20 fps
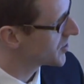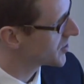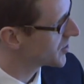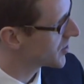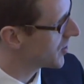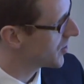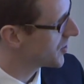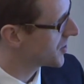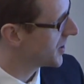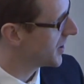has
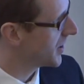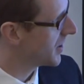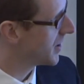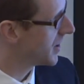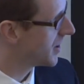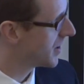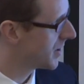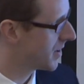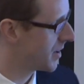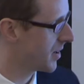got a,
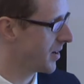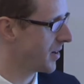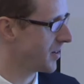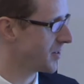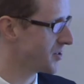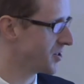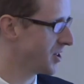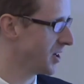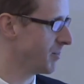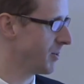a
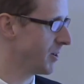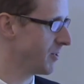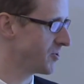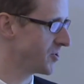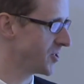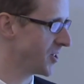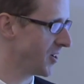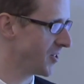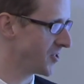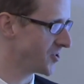
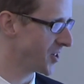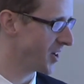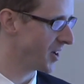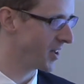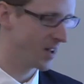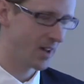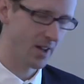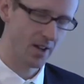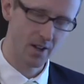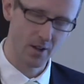turbocharger
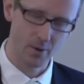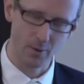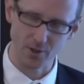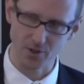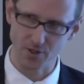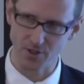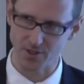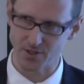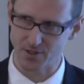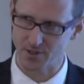
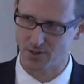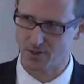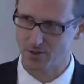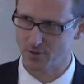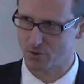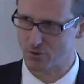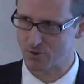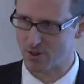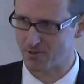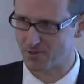which is
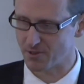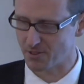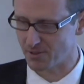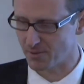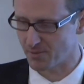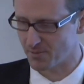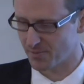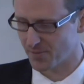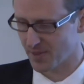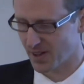
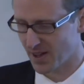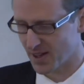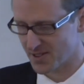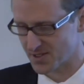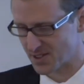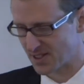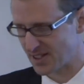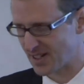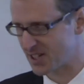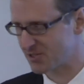driven,
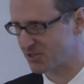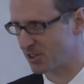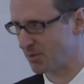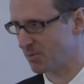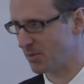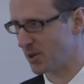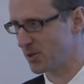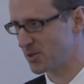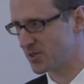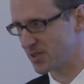has an electric
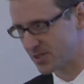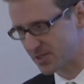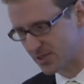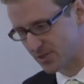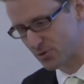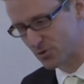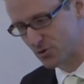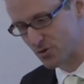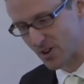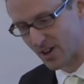motor to
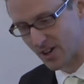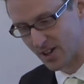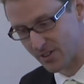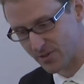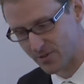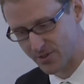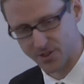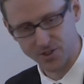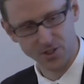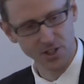
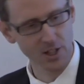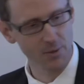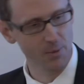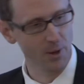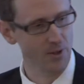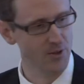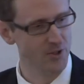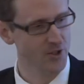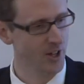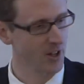drive the
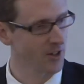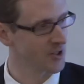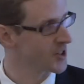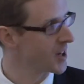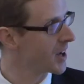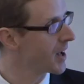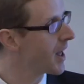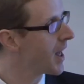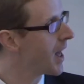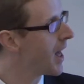
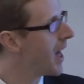turbocharger.